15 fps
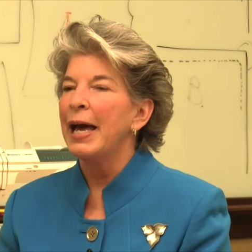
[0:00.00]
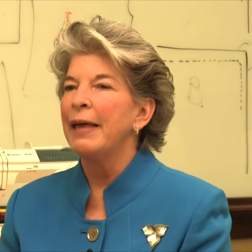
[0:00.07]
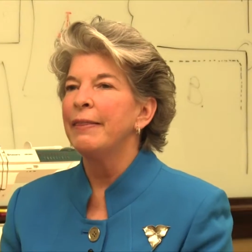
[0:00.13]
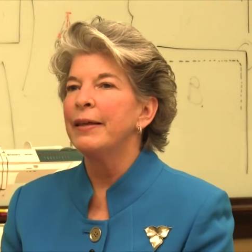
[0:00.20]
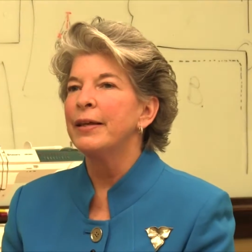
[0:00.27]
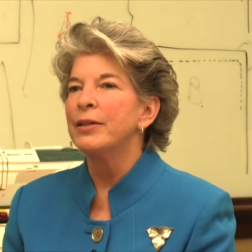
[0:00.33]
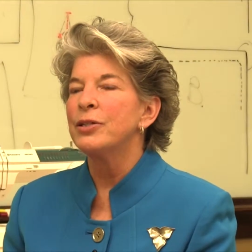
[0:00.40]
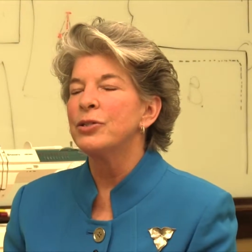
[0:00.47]

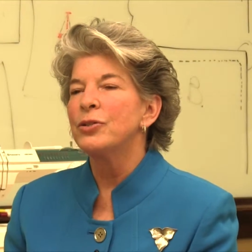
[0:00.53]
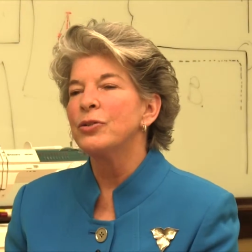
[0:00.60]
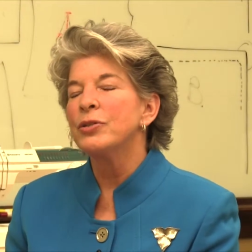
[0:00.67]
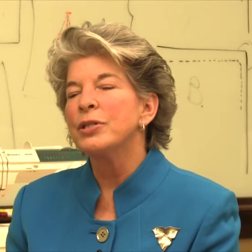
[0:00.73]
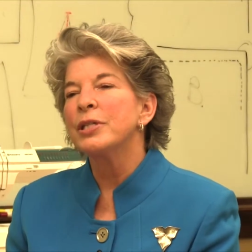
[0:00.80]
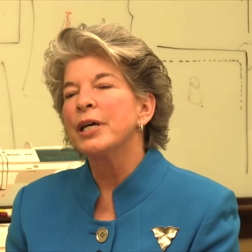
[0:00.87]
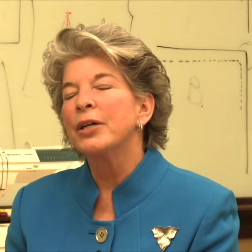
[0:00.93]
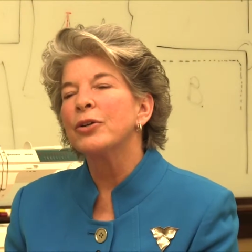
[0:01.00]
and then
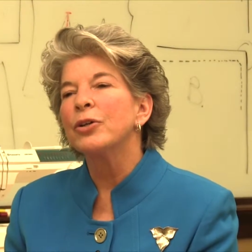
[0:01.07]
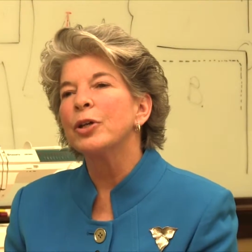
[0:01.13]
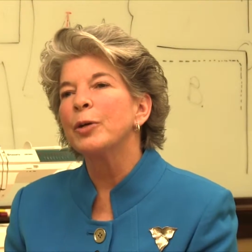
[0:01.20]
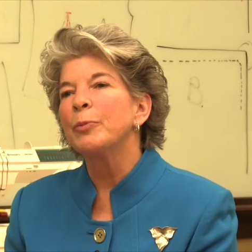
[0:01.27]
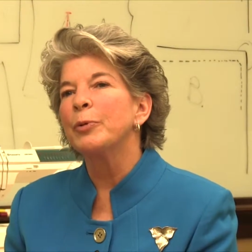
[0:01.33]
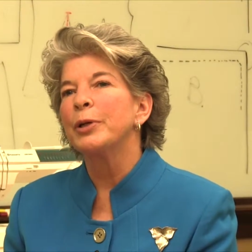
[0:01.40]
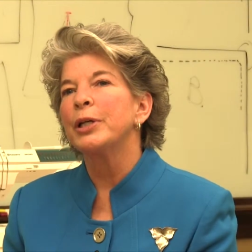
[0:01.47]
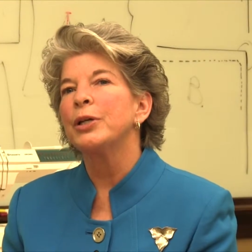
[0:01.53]
students not
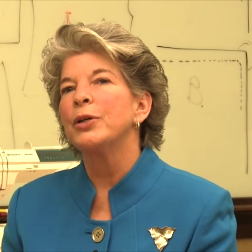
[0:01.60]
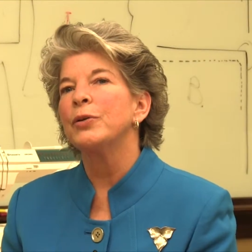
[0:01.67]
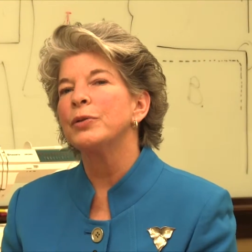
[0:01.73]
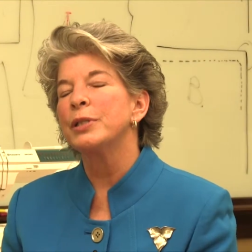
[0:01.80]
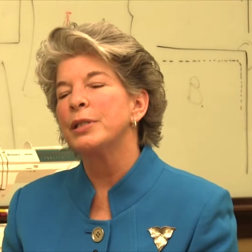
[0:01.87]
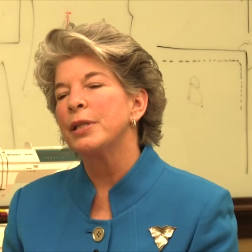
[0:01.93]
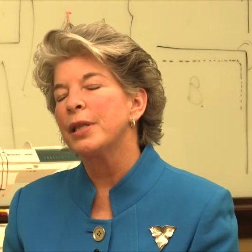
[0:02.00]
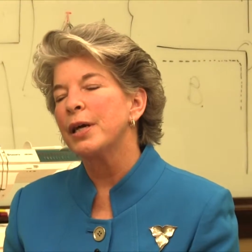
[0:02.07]
only
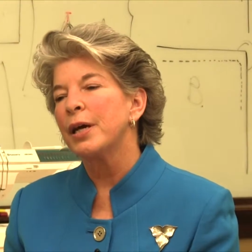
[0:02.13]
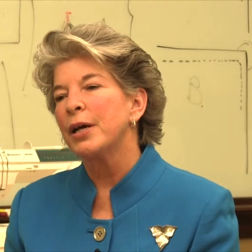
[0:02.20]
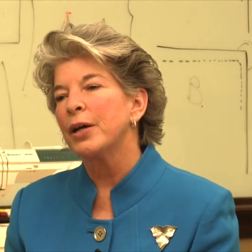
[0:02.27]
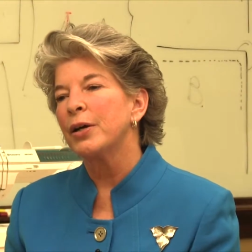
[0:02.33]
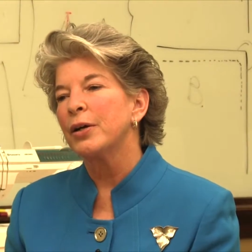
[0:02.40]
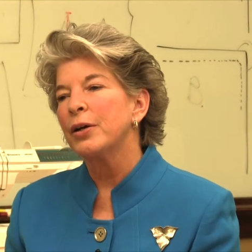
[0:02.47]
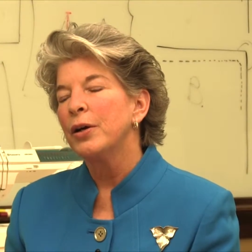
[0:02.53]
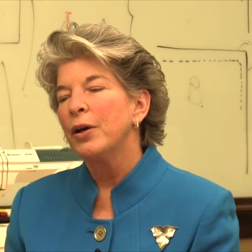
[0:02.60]
produced
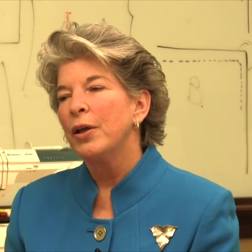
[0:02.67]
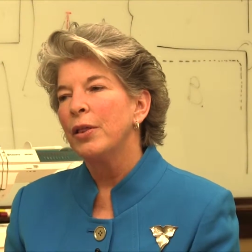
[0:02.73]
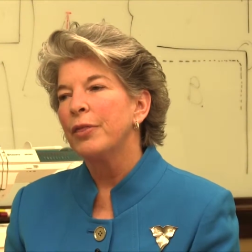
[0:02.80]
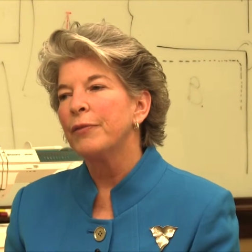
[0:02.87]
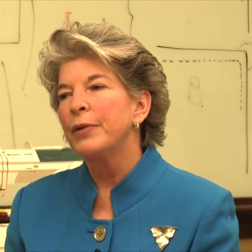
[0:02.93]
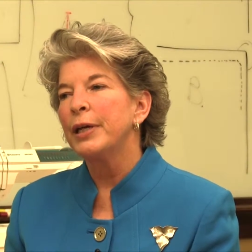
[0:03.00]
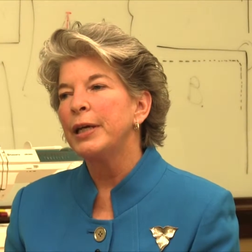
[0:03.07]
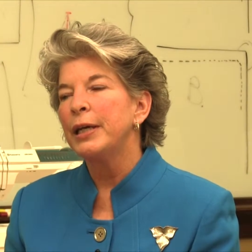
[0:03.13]
their
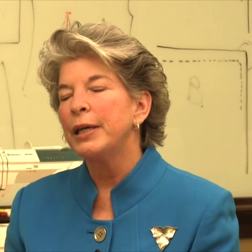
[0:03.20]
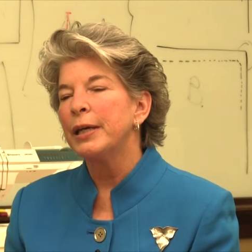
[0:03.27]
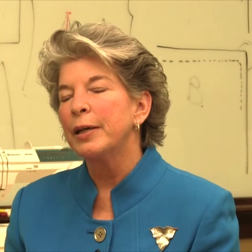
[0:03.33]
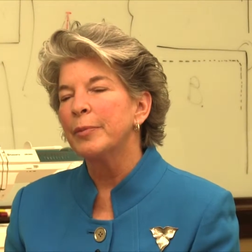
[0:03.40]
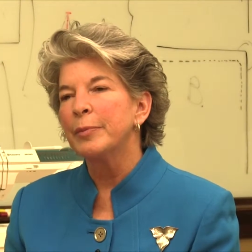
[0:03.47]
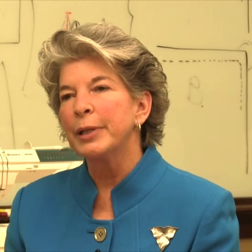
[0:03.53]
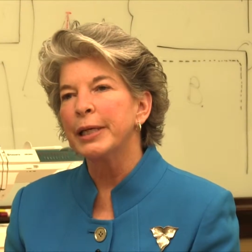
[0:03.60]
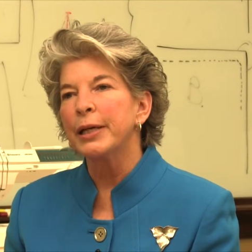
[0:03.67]
3
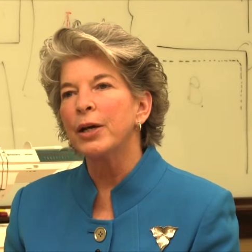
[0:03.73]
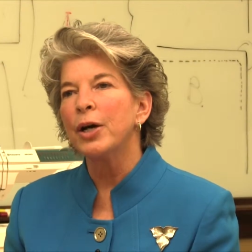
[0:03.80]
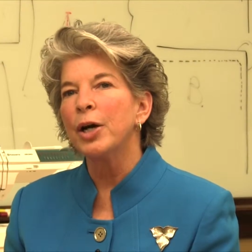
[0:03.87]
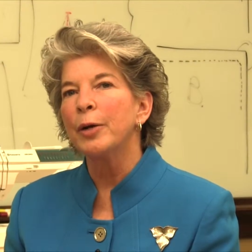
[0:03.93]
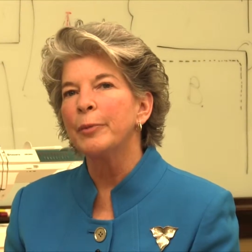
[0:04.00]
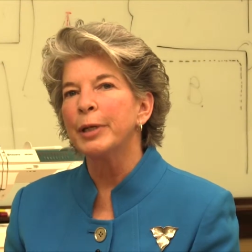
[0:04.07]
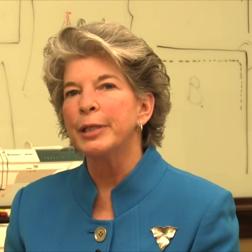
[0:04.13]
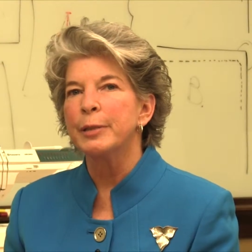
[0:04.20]
complete
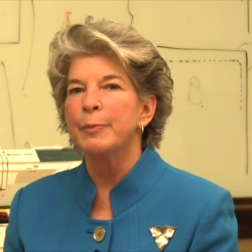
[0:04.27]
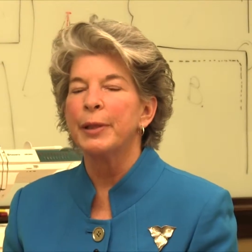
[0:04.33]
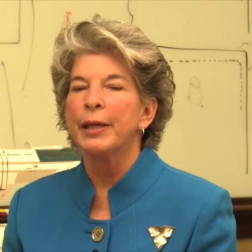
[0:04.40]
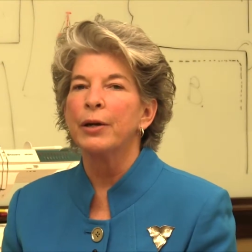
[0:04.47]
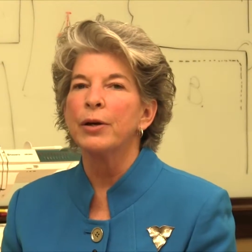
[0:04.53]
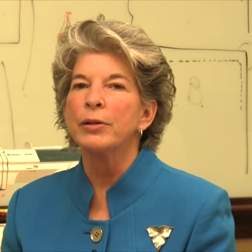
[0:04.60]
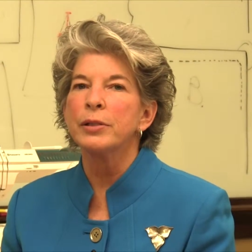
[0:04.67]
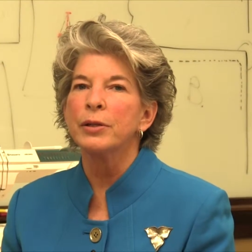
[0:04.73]
garments, but
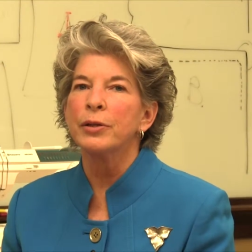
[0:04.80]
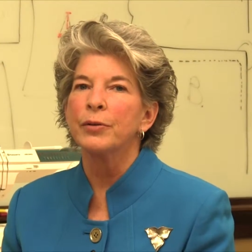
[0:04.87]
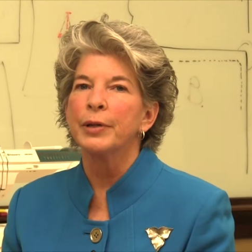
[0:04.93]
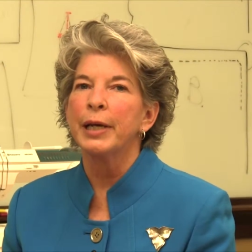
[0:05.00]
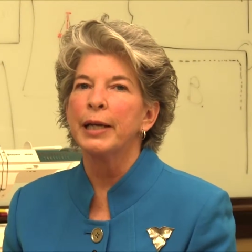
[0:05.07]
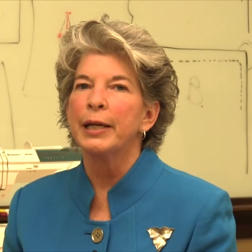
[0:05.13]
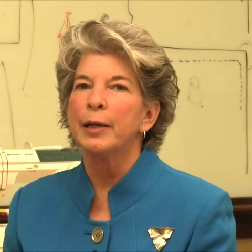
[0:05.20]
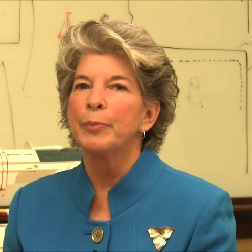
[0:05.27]
they also
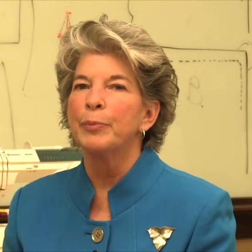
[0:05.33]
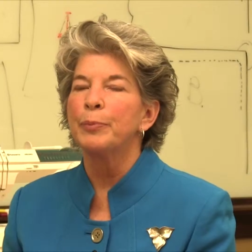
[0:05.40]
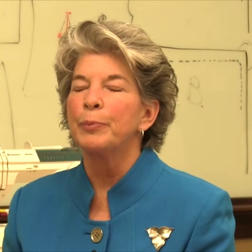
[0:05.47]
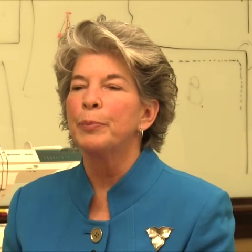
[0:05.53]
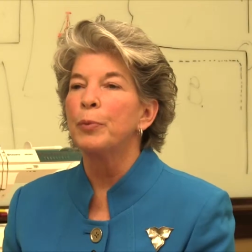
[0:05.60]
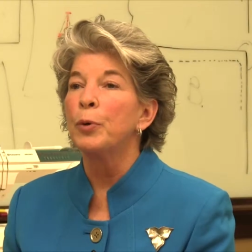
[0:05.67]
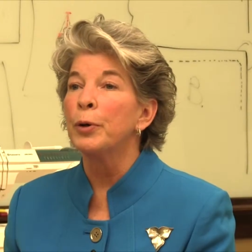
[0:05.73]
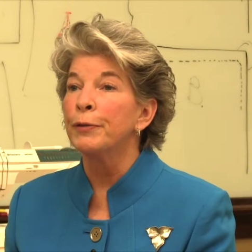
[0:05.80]
created a
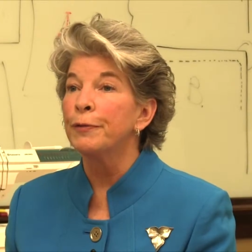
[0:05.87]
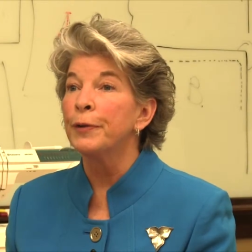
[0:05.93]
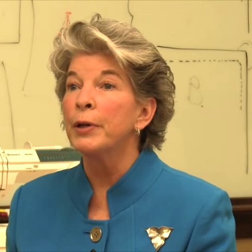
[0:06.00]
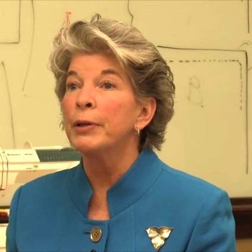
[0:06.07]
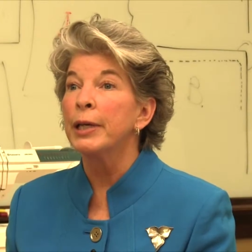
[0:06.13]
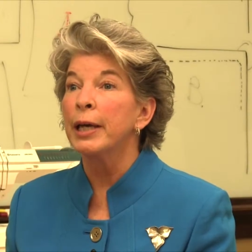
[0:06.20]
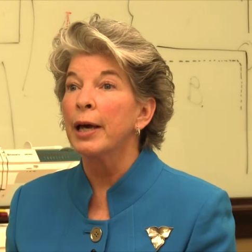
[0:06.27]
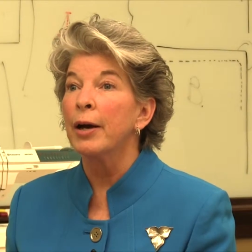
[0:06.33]

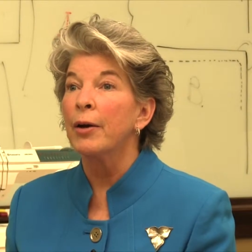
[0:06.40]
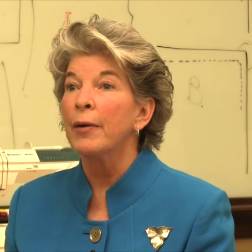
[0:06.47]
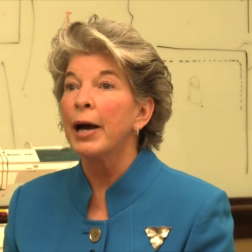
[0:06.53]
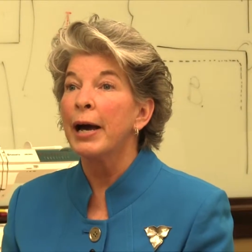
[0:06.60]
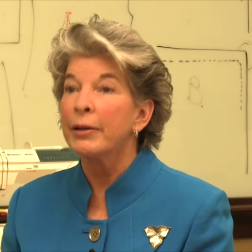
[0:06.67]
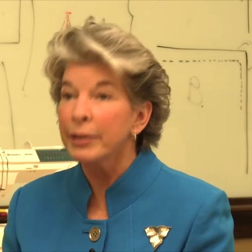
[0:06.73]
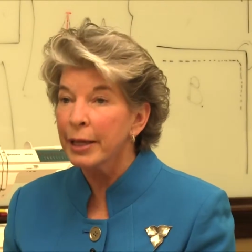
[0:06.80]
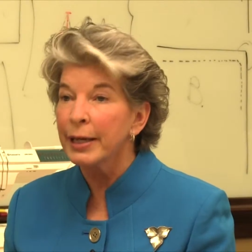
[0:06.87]
portfolio
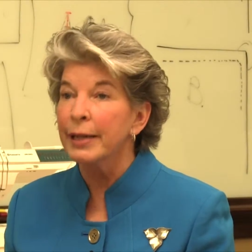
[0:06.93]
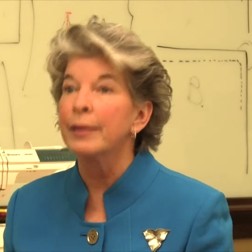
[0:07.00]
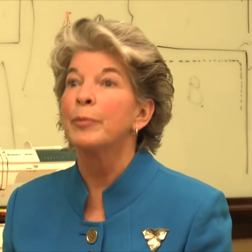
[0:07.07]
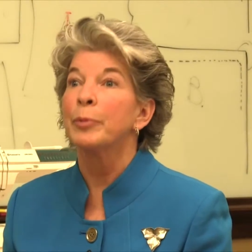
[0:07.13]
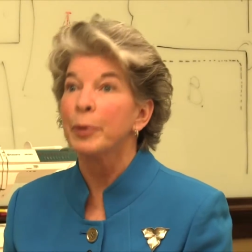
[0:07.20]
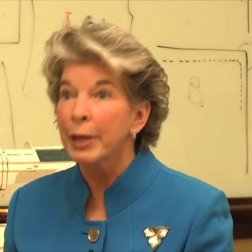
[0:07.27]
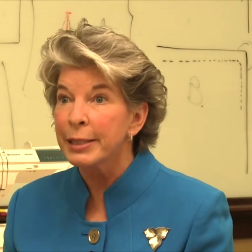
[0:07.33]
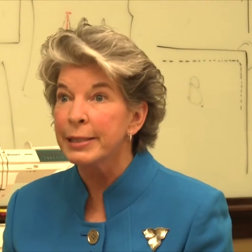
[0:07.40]
outlining the
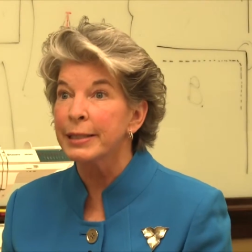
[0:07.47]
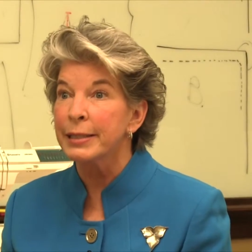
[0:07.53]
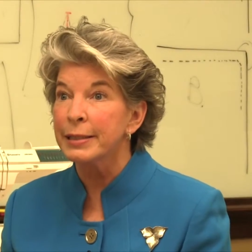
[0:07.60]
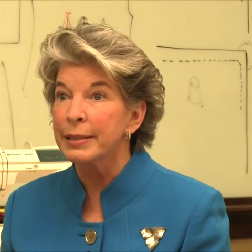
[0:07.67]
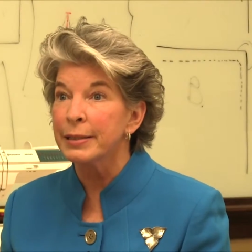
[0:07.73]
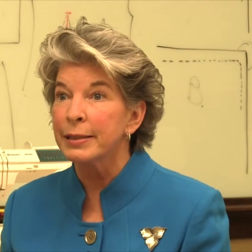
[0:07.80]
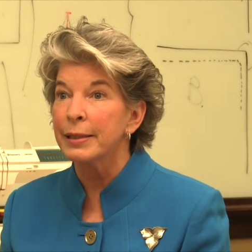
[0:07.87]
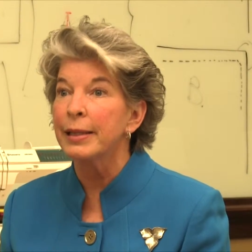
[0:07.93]

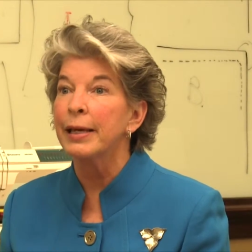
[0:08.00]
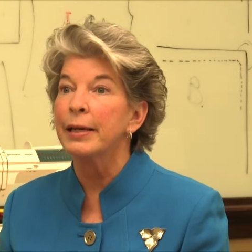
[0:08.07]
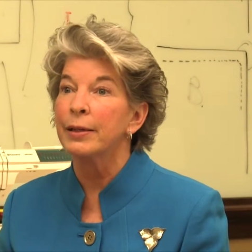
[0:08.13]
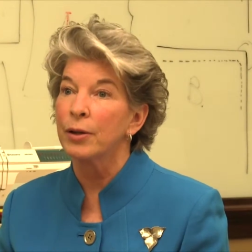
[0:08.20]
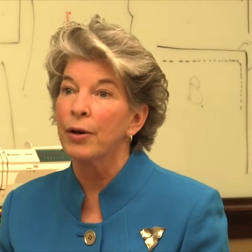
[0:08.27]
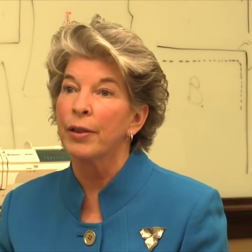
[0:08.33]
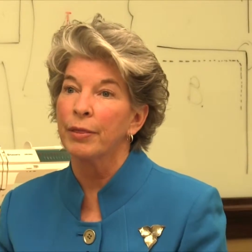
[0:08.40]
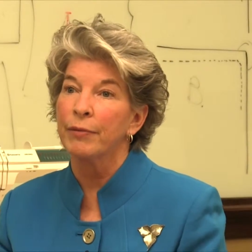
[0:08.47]
process that they
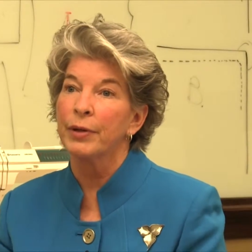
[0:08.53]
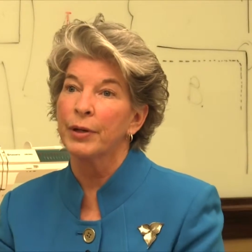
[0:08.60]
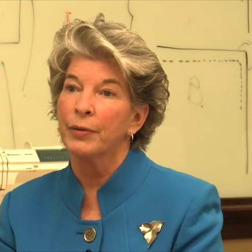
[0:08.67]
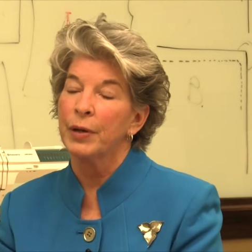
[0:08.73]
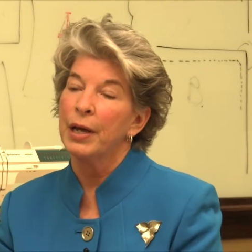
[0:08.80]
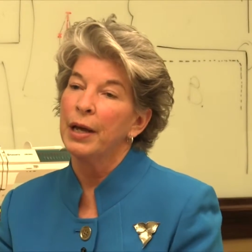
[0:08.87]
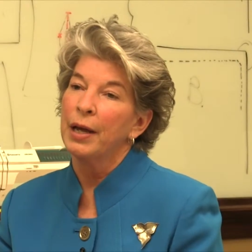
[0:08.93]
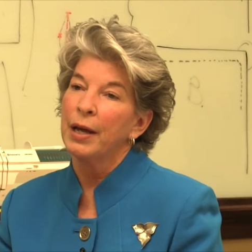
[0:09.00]
had gone through.